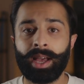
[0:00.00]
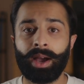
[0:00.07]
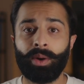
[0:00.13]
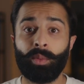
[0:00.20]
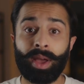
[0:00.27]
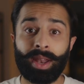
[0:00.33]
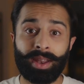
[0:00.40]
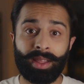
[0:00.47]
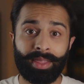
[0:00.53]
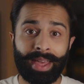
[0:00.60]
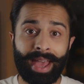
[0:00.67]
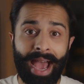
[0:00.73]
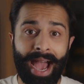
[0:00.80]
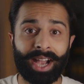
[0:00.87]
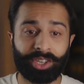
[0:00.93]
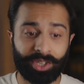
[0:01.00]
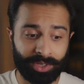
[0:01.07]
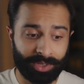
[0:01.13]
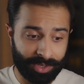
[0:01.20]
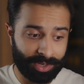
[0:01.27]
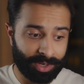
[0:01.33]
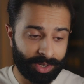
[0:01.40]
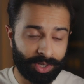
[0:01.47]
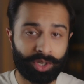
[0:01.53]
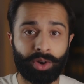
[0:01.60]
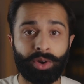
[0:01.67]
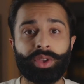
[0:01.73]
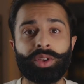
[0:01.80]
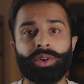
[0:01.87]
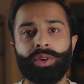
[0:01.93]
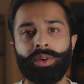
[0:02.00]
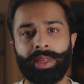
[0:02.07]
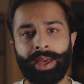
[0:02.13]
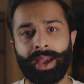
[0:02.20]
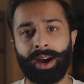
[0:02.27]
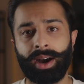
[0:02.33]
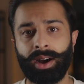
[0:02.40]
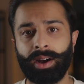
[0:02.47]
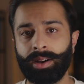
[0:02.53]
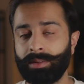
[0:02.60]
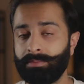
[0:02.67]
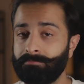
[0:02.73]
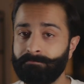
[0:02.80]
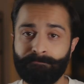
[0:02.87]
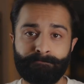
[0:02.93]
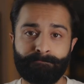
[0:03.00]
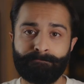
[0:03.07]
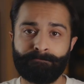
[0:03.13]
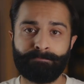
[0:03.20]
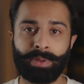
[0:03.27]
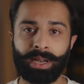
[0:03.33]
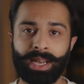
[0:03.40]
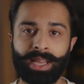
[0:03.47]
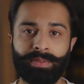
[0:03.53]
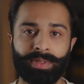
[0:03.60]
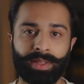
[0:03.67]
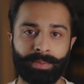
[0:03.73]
and when their actions show you who they are, believe